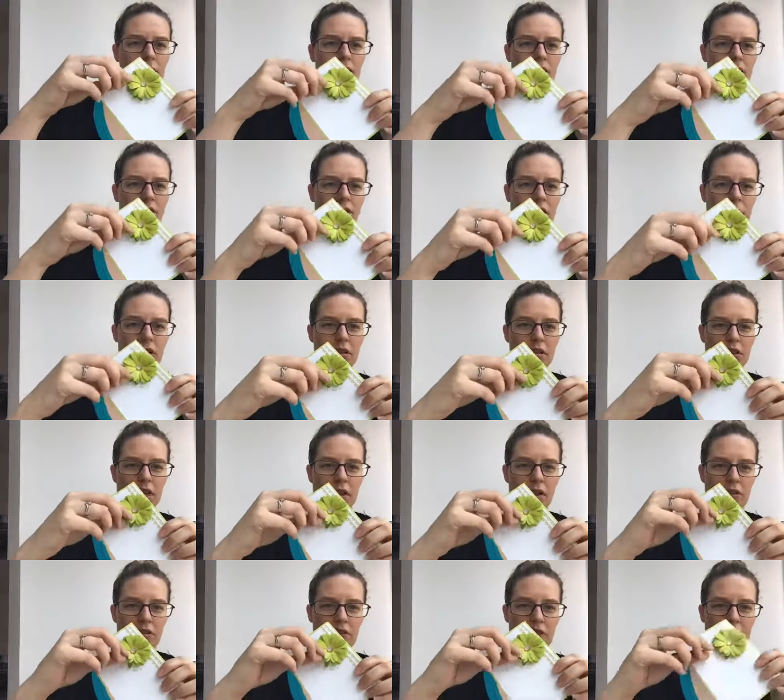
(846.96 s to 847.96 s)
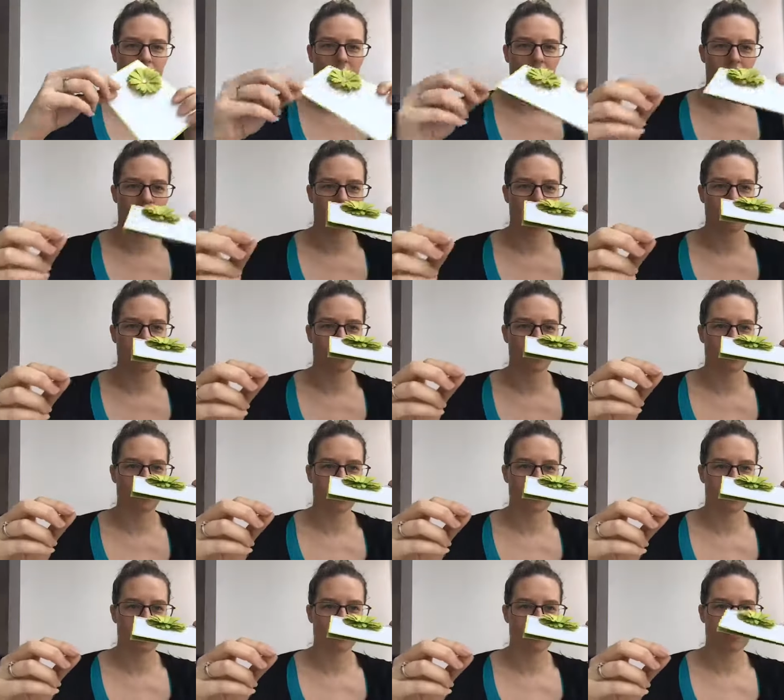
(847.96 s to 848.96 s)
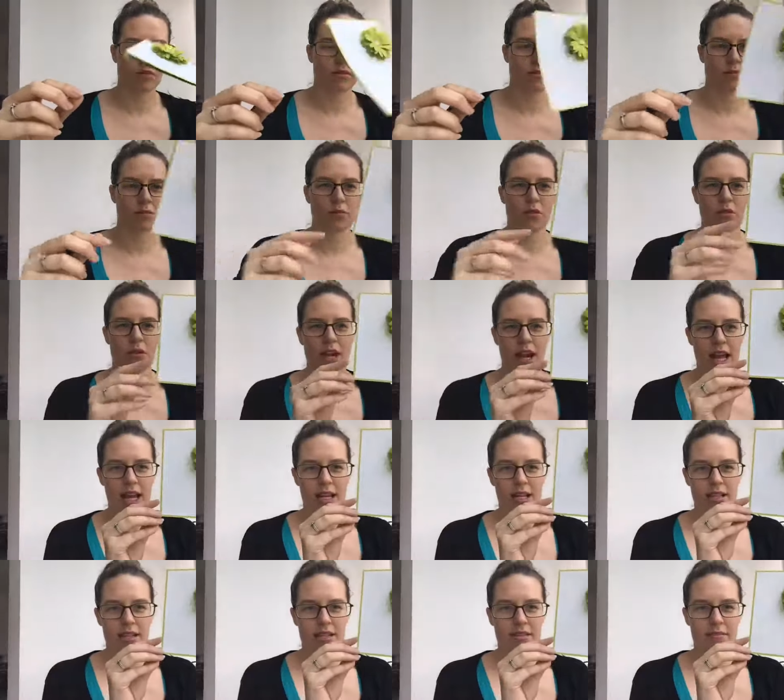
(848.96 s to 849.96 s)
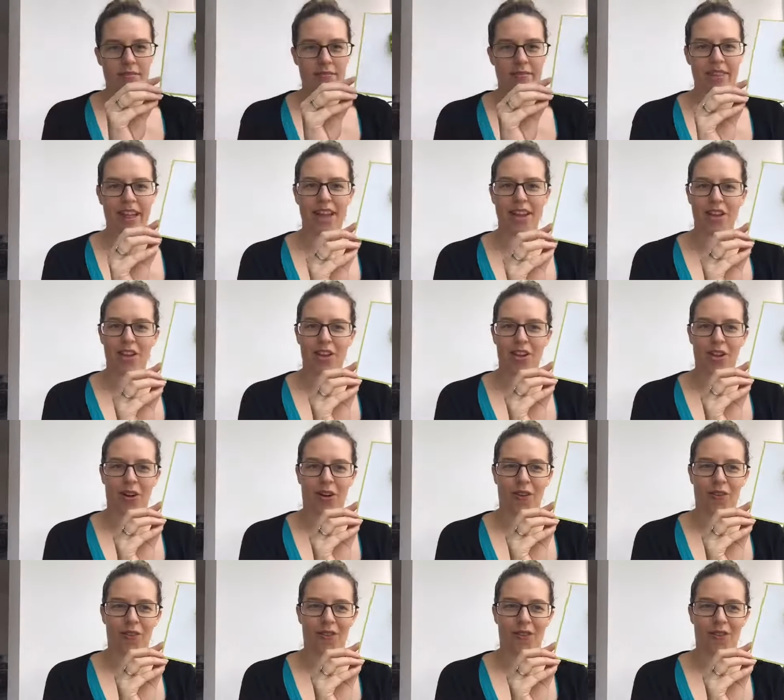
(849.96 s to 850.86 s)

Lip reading: So I was going for kind of more layers. Thank you.